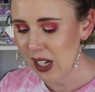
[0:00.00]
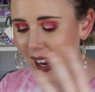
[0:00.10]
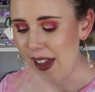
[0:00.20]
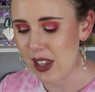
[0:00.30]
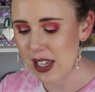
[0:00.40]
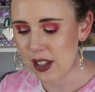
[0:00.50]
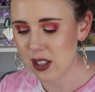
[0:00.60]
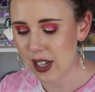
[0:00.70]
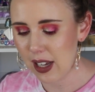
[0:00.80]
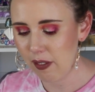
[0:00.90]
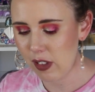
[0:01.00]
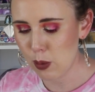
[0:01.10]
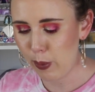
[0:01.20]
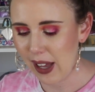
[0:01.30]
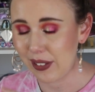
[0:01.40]
And the inside of this
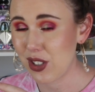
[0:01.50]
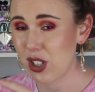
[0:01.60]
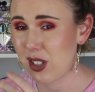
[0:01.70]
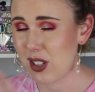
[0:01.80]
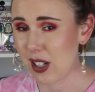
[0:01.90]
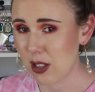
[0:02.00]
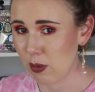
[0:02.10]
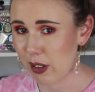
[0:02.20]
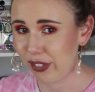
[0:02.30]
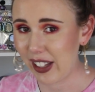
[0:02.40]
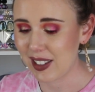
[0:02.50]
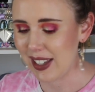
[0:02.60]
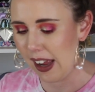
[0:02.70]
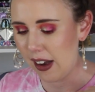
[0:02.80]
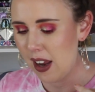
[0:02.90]
palette just doesn't reflect
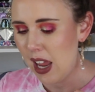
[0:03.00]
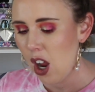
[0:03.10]
that.